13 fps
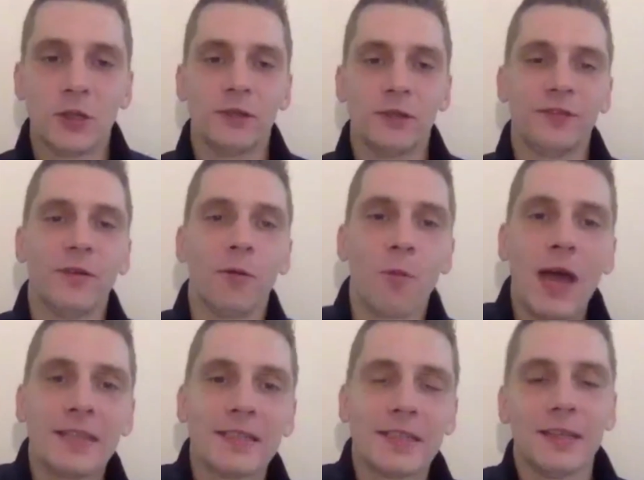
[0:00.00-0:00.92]
of
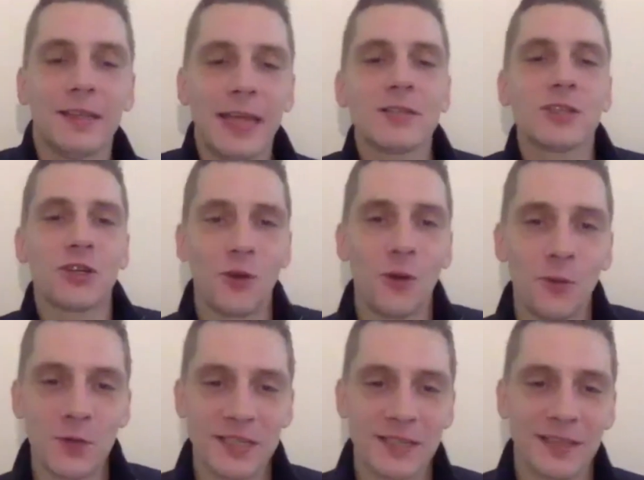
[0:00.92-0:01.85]
once a dancer,
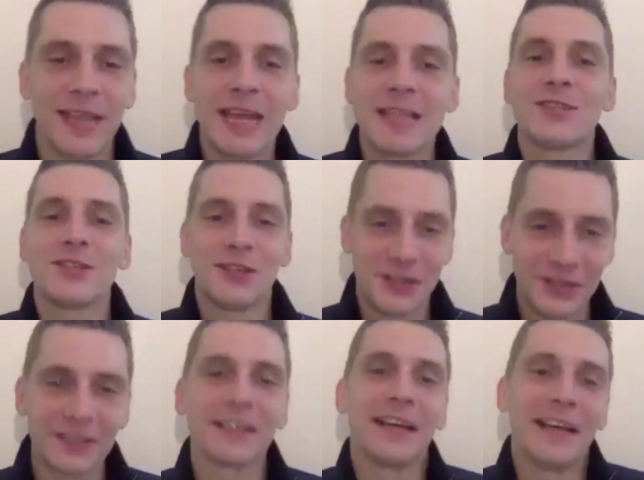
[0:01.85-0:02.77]
always a
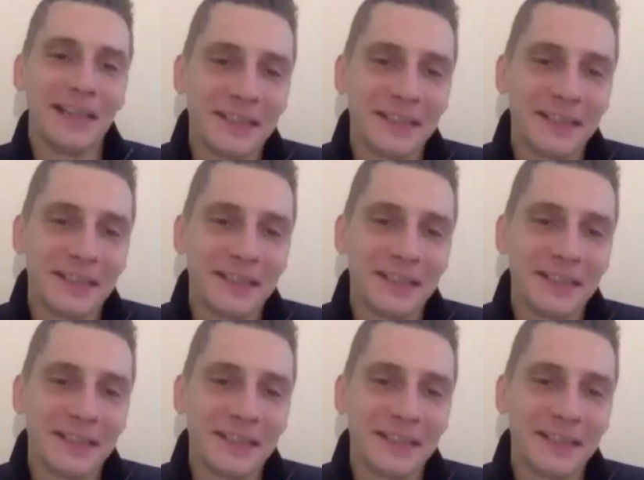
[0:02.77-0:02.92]
dancer, kind